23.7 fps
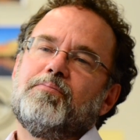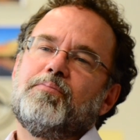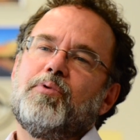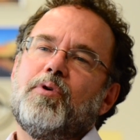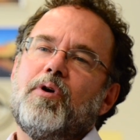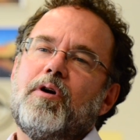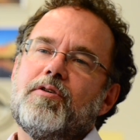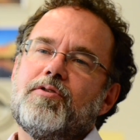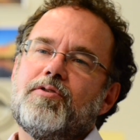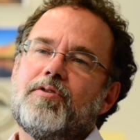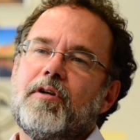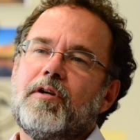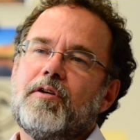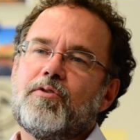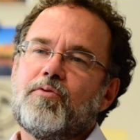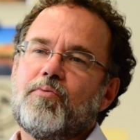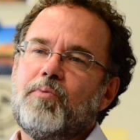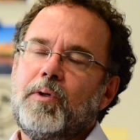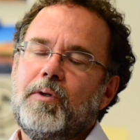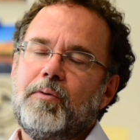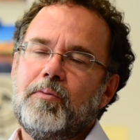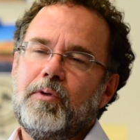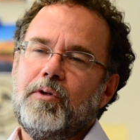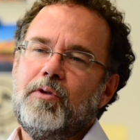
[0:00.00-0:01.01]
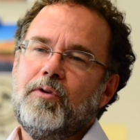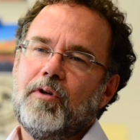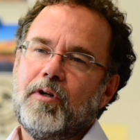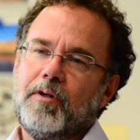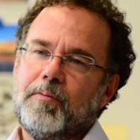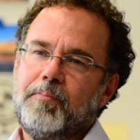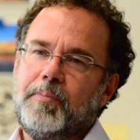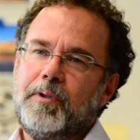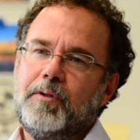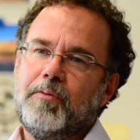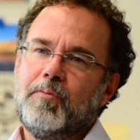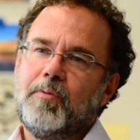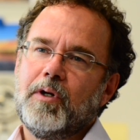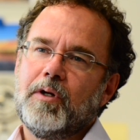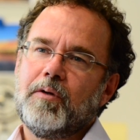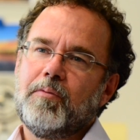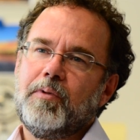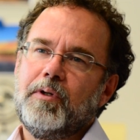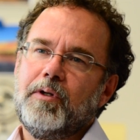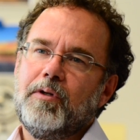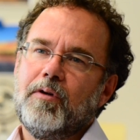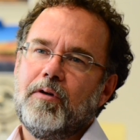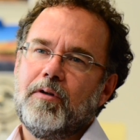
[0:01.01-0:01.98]
process, we would not be
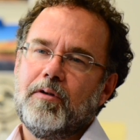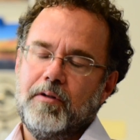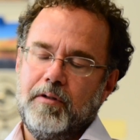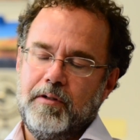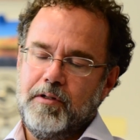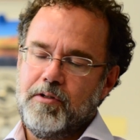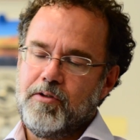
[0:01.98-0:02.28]
where we are.